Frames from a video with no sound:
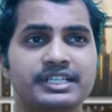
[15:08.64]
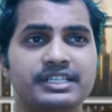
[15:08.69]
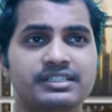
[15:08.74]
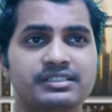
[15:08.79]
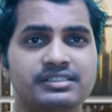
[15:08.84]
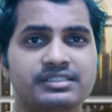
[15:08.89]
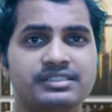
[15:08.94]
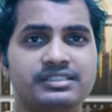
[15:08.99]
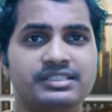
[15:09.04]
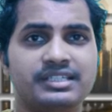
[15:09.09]

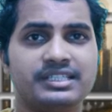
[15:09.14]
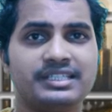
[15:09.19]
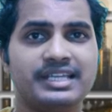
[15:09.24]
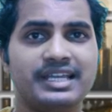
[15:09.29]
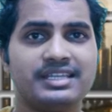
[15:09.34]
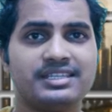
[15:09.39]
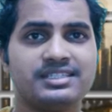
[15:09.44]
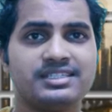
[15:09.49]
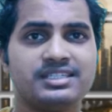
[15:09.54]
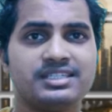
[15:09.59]

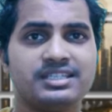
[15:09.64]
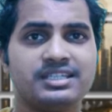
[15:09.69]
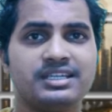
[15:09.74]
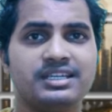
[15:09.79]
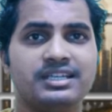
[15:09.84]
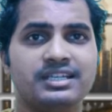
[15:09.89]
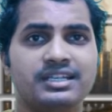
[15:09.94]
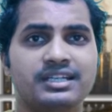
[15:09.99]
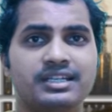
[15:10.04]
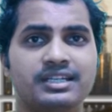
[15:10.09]
monoamine
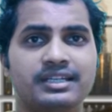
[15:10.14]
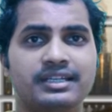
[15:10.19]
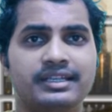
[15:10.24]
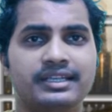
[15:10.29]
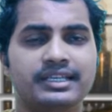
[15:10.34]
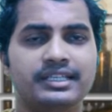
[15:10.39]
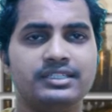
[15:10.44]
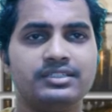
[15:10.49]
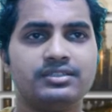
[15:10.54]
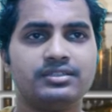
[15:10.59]
oxidase
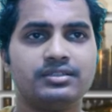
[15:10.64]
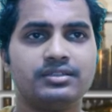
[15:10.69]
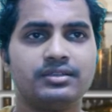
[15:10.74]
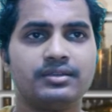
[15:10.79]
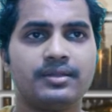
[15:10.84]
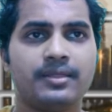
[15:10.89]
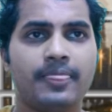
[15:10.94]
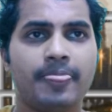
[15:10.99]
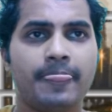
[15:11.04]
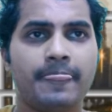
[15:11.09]
inhibitors
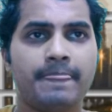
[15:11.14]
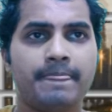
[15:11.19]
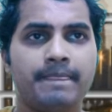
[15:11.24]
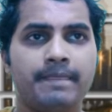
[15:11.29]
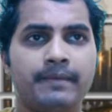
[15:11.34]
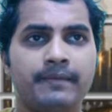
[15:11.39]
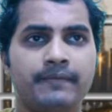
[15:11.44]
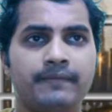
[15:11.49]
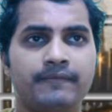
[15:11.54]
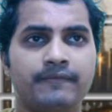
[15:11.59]
such
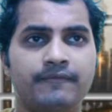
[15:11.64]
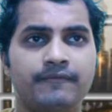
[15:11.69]
as